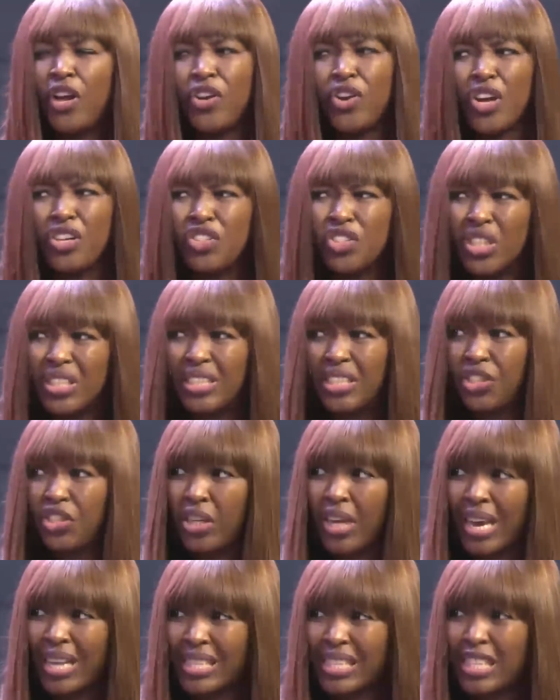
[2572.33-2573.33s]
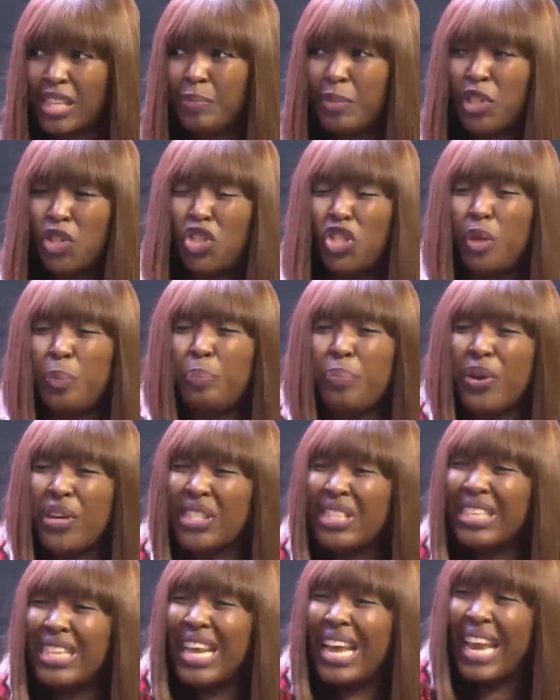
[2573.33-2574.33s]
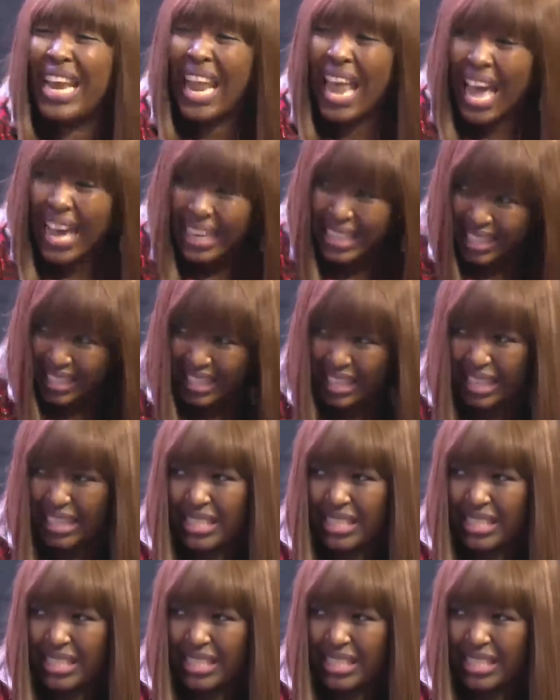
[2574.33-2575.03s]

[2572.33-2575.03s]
Not just did she esteem it, she personalized